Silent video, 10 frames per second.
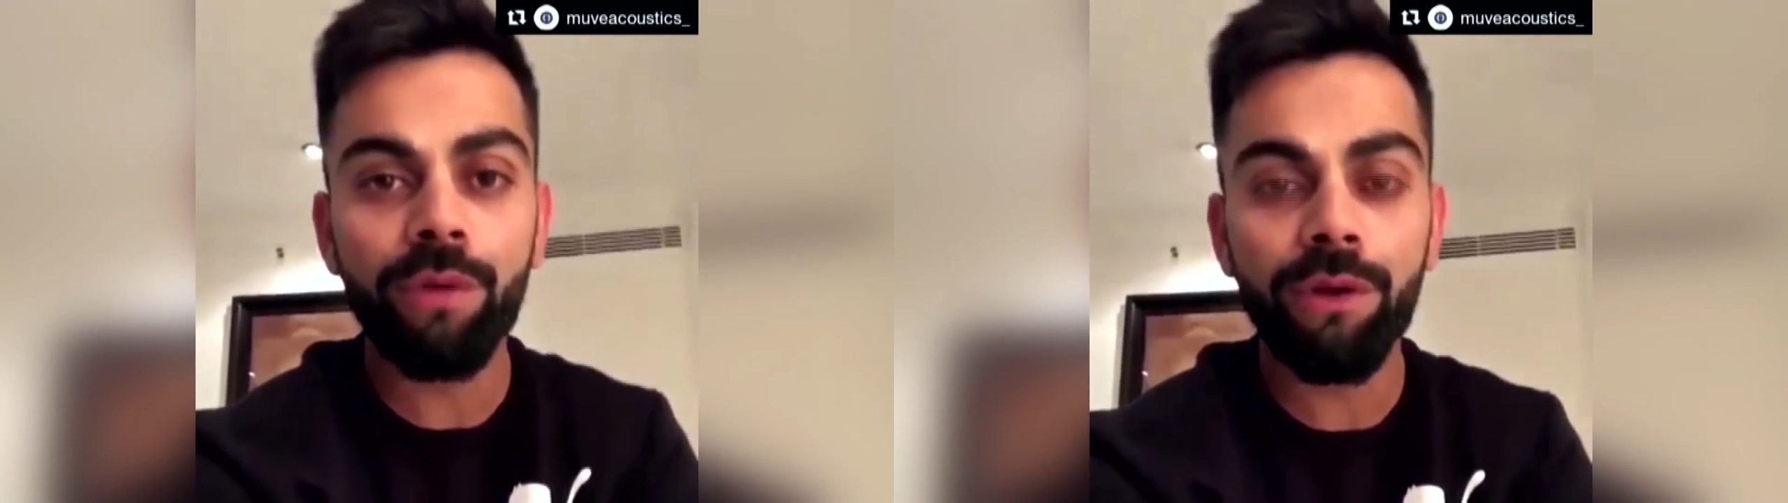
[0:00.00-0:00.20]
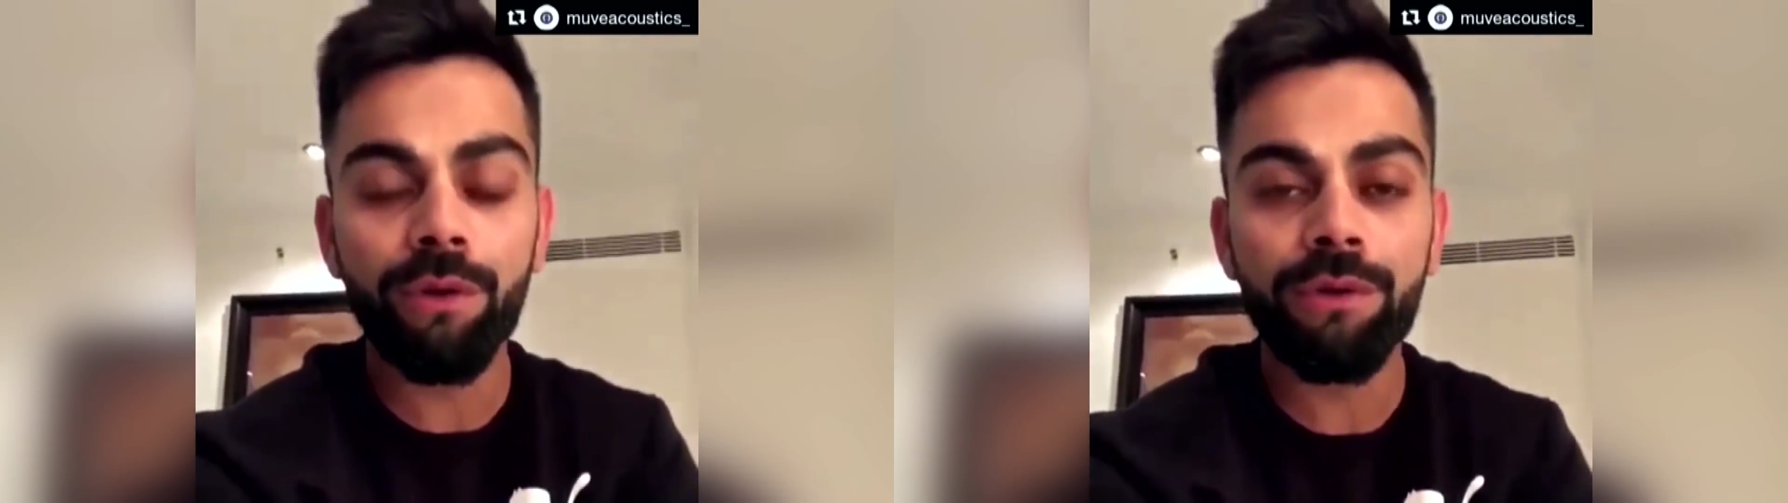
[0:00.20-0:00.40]

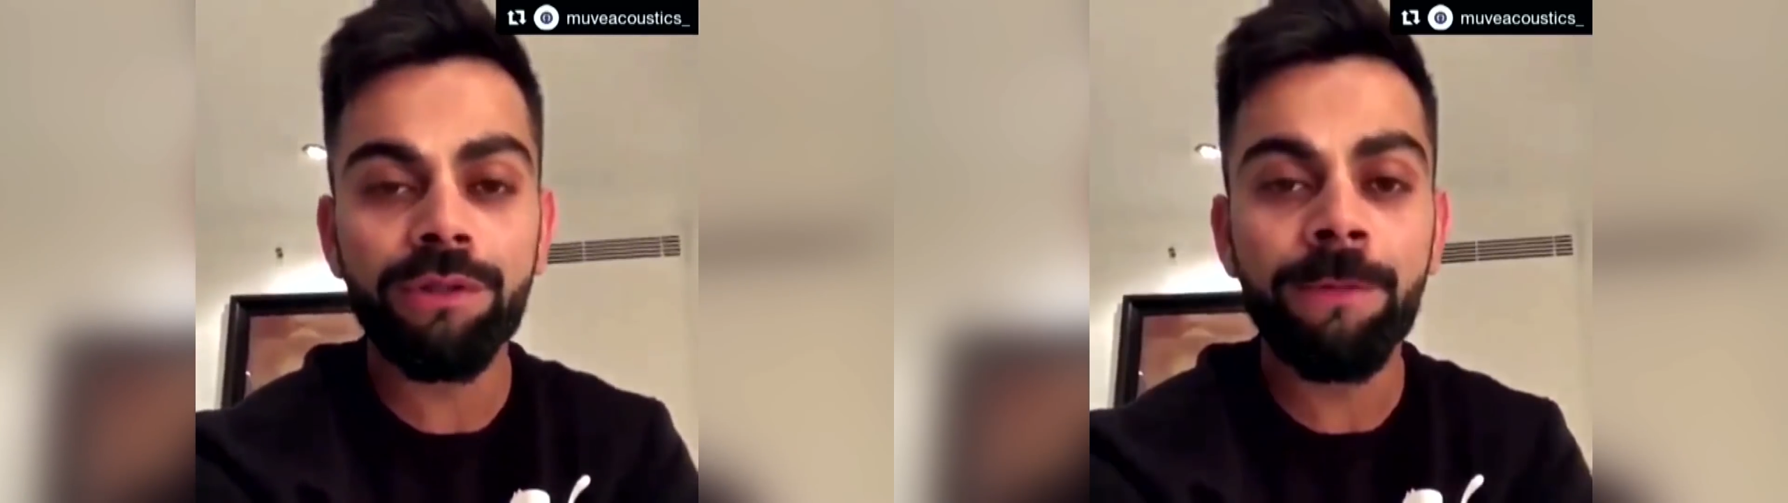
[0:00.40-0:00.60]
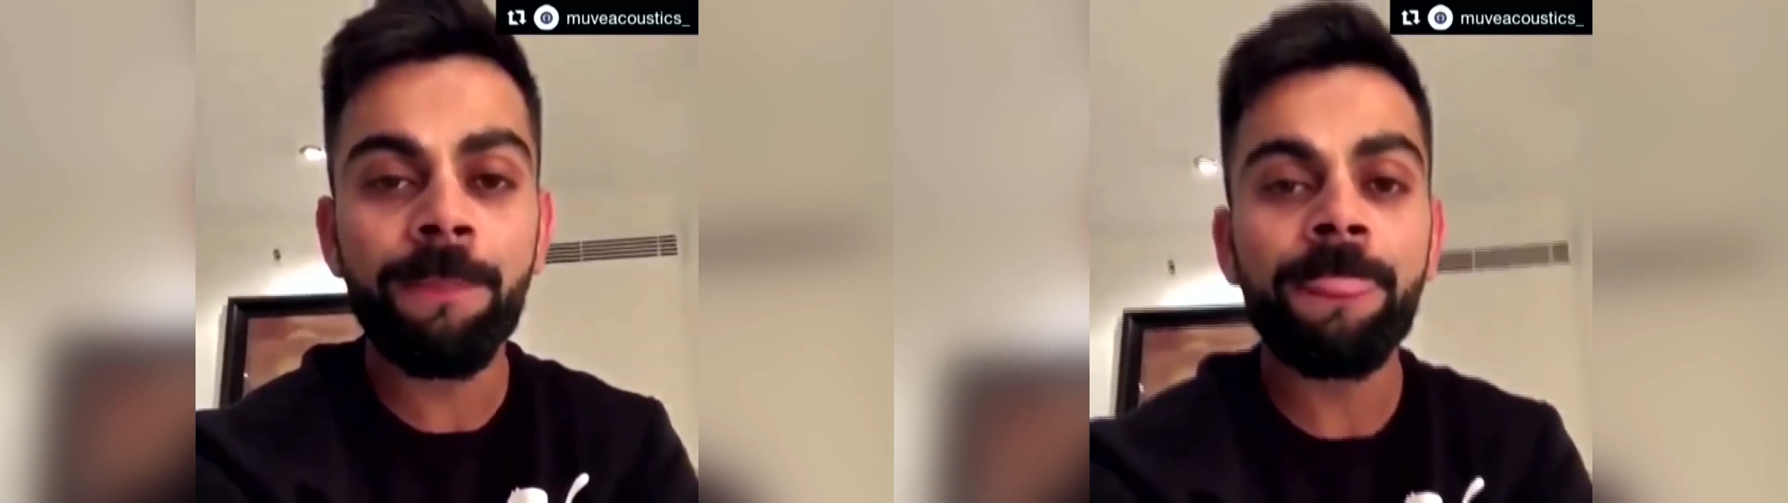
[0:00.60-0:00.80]

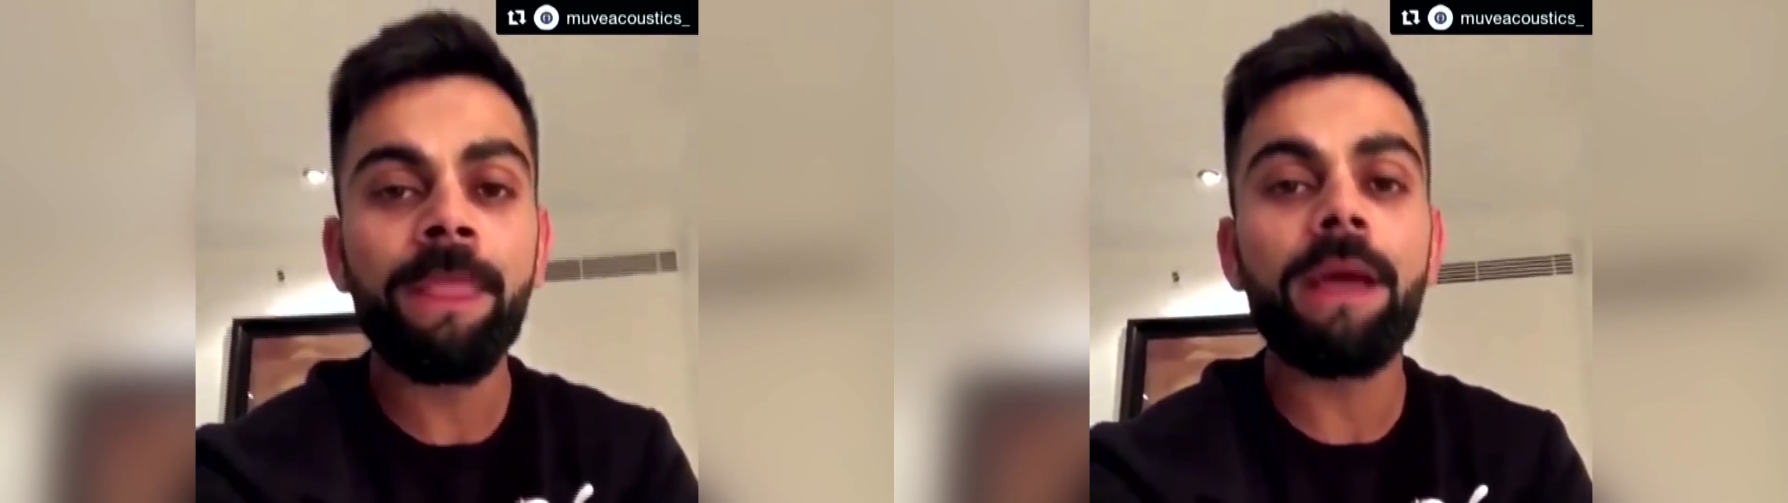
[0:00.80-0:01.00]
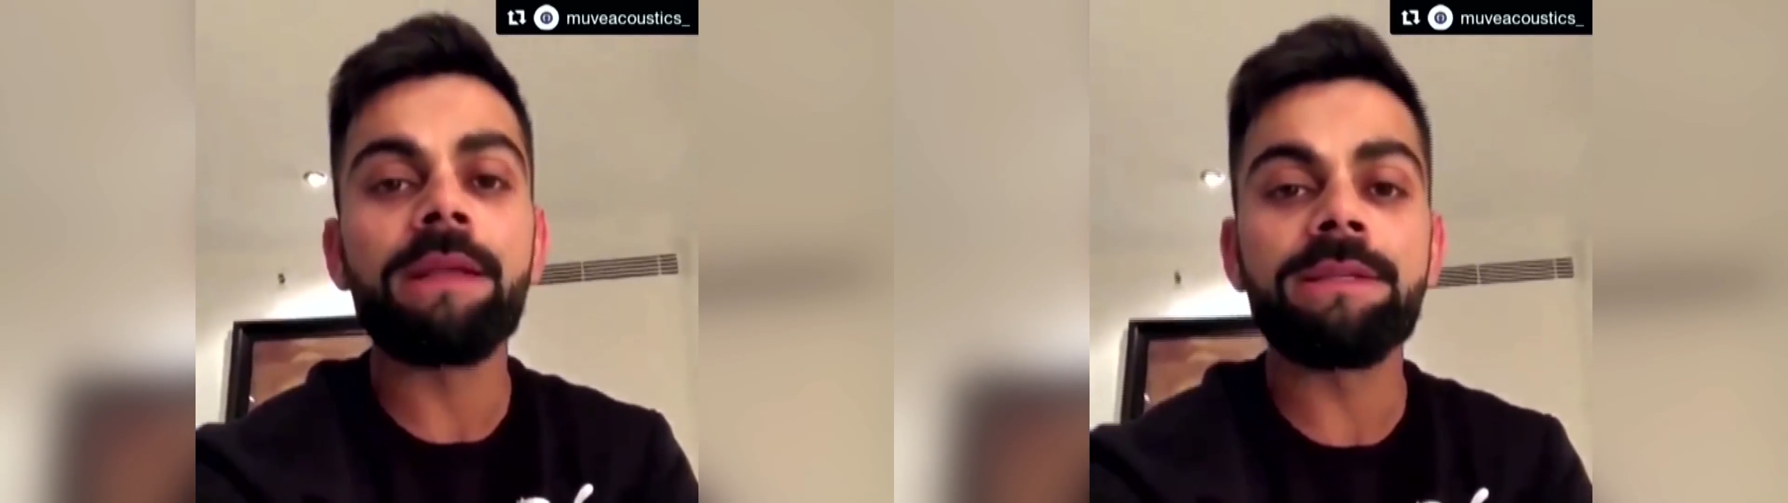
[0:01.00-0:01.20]
videos
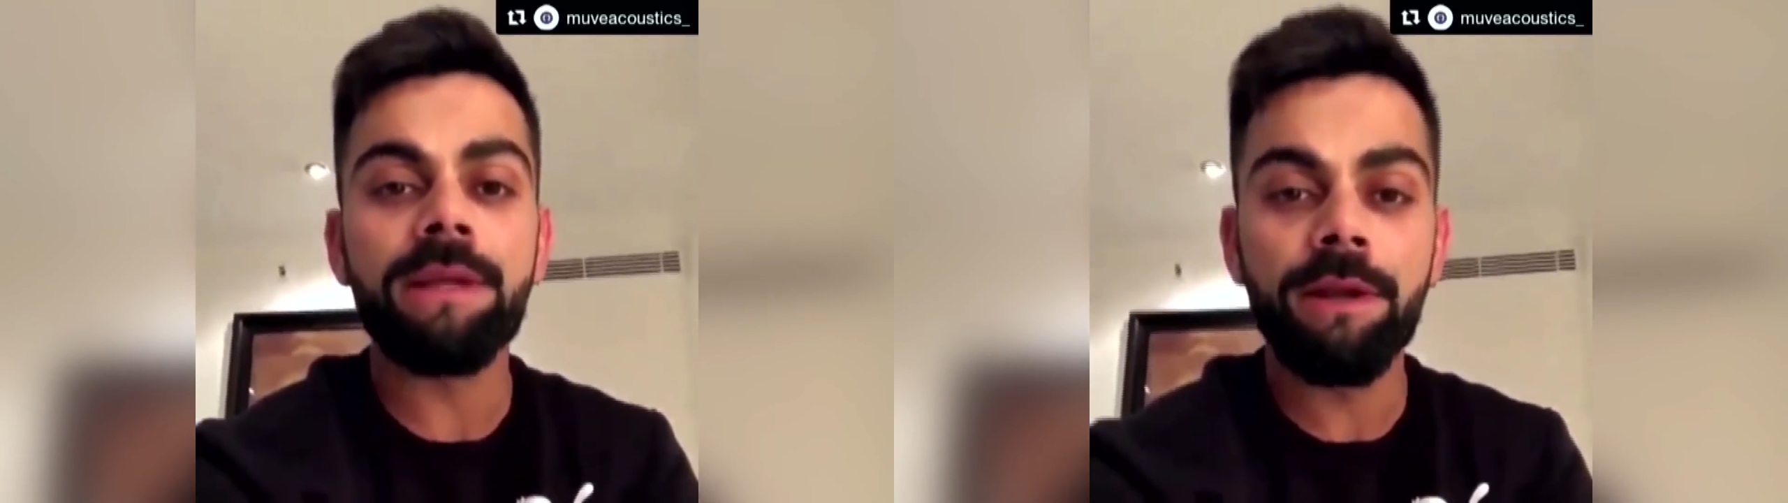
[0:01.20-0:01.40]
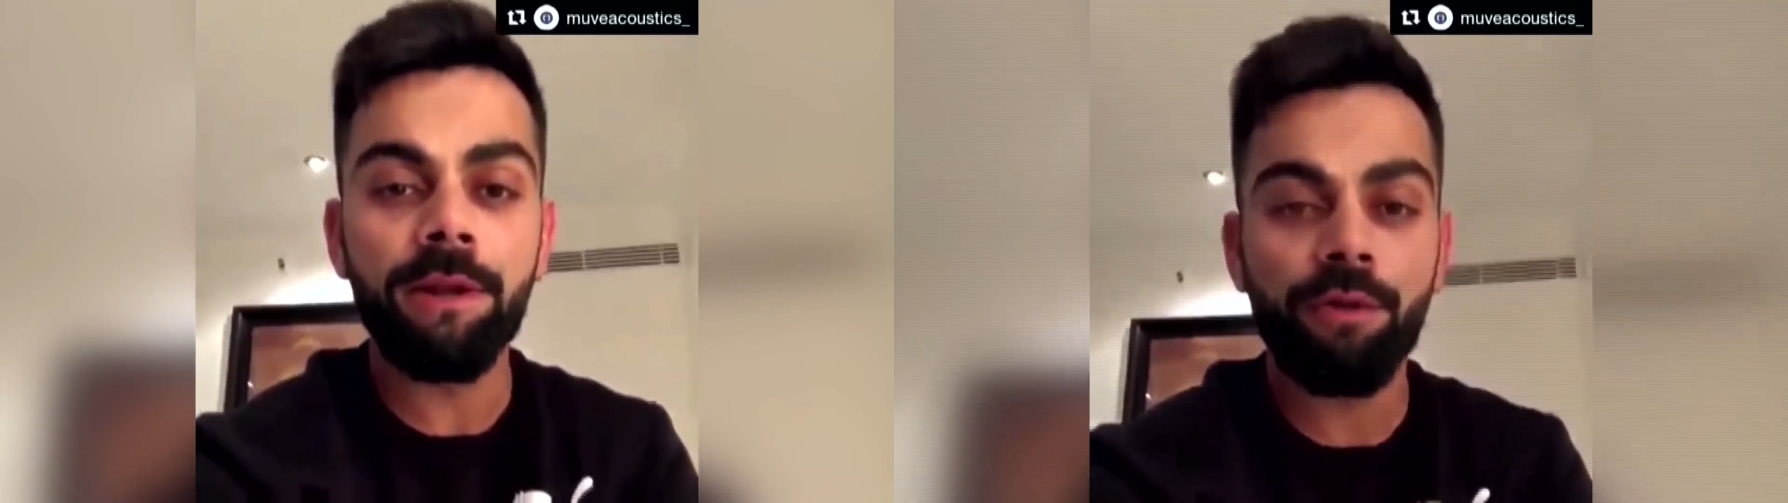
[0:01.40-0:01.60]
and
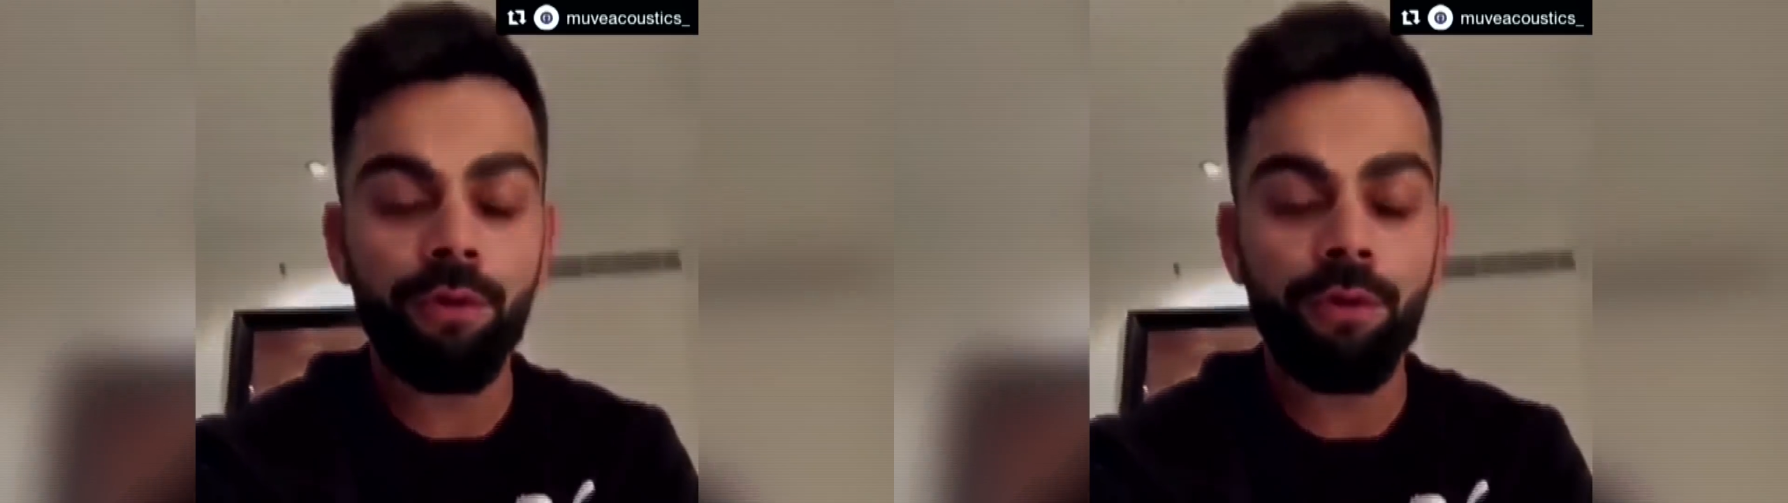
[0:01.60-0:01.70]
send it